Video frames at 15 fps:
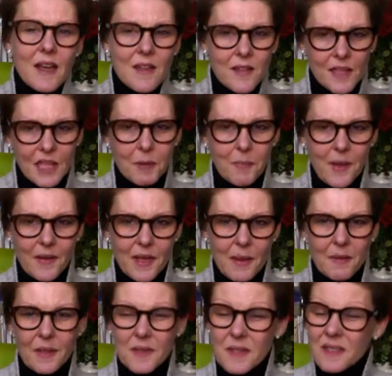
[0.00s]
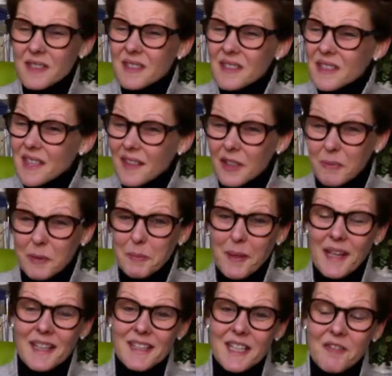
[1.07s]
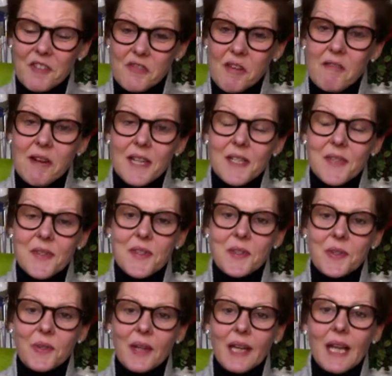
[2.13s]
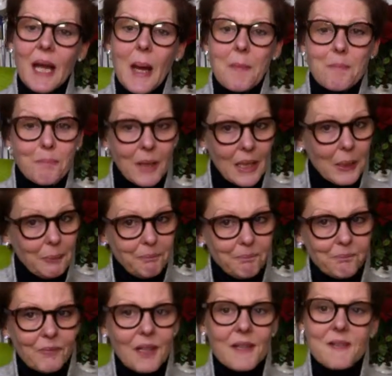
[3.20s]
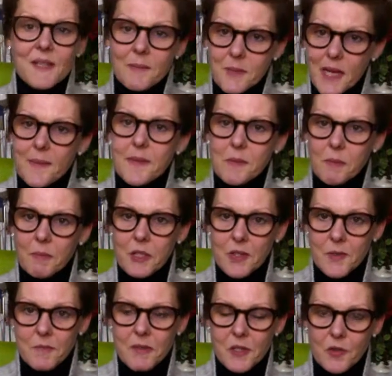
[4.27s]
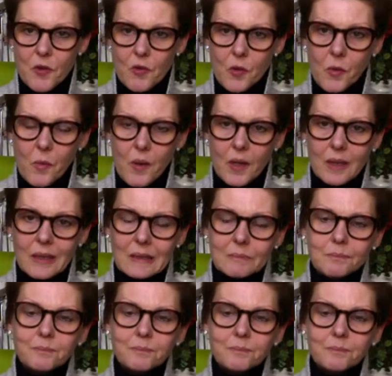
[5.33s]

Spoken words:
Think about that, because it's a terrible pain to have to rewrite a story, but sometimes it will produce much stronger work.